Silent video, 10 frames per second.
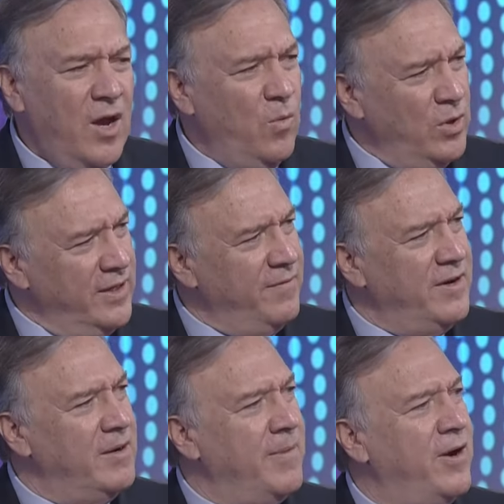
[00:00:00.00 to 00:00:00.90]
will live
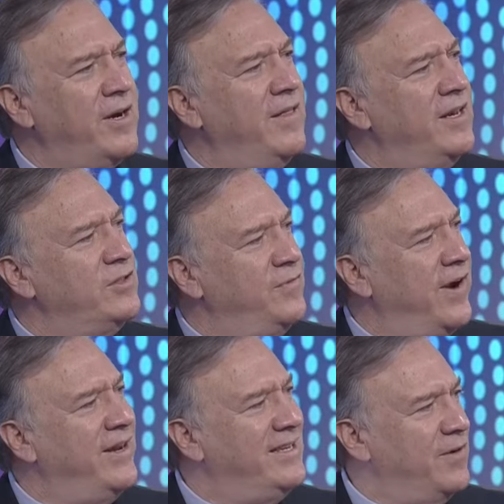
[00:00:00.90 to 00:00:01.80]
in an America that is
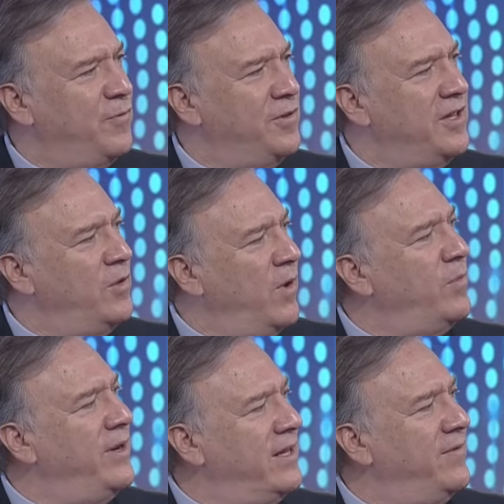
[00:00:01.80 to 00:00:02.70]
very different than the one
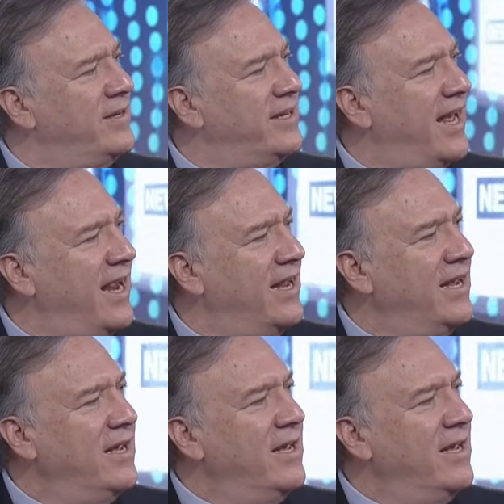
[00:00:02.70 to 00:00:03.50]
we live in today,